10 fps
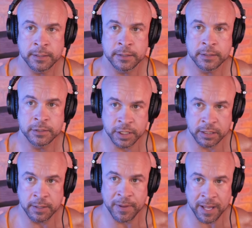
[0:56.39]

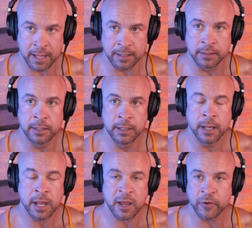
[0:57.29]
NGENLA
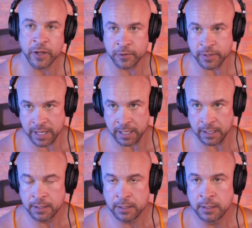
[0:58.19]
pen every other day
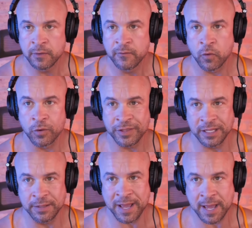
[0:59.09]
for
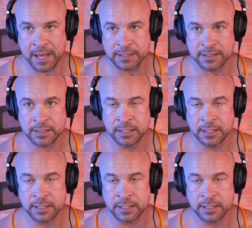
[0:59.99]
the past